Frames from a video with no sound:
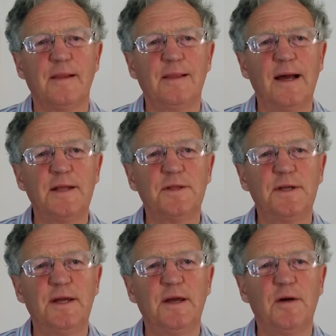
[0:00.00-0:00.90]
like
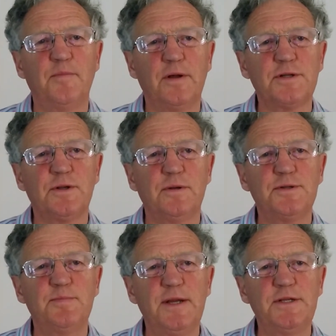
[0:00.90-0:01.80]
the
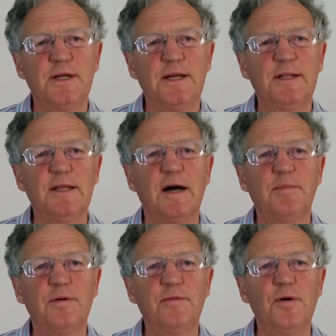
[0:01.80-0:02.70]
apostles meeting in the
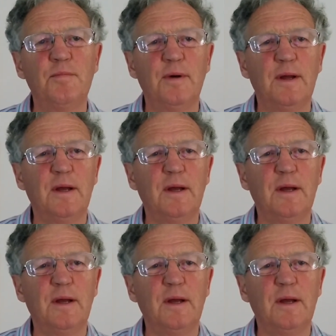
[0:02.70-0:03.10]
upper room,